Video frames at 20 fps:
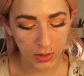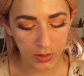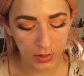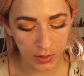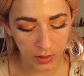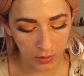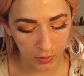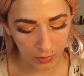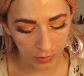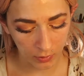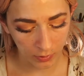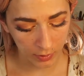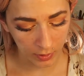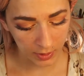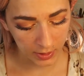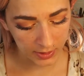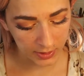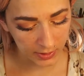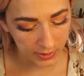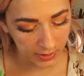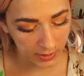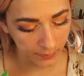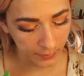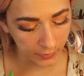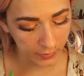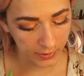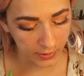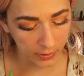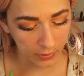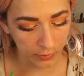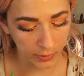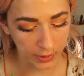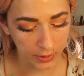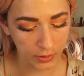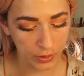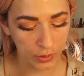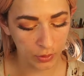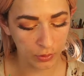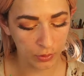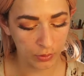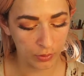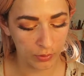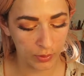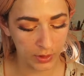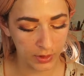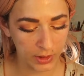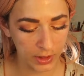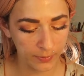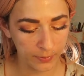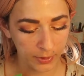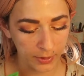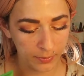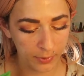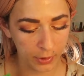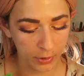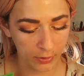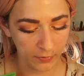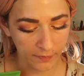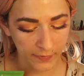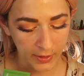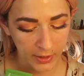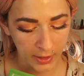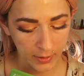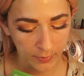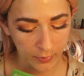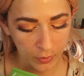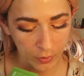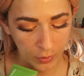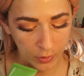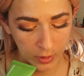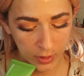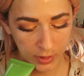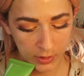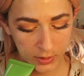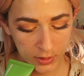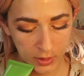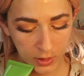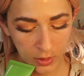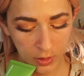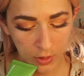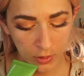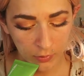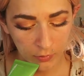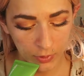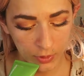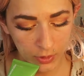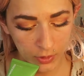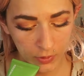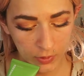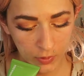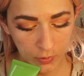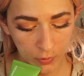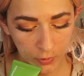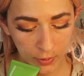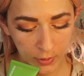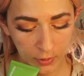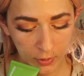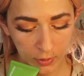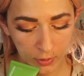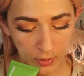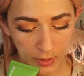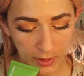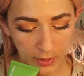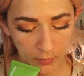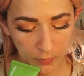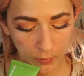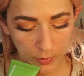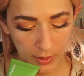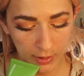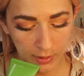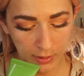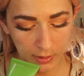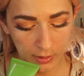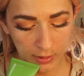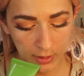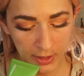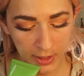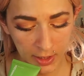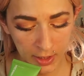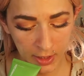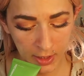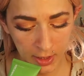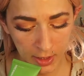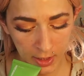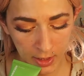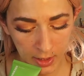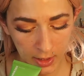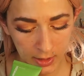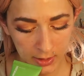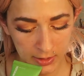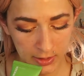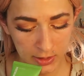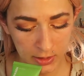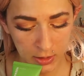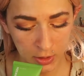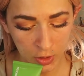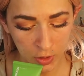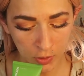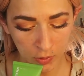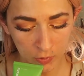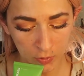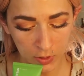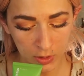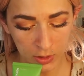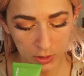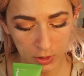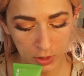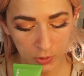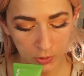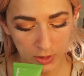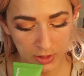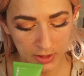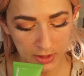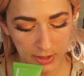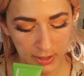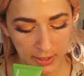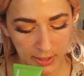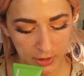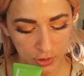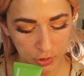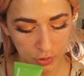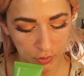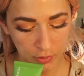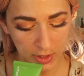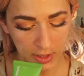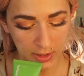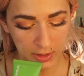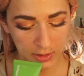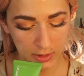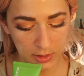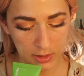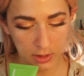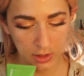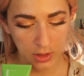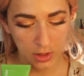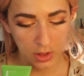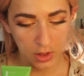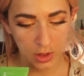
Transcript: So this is supposedly going to deeply purify pores, reduce oil with clay and snow lotus extract.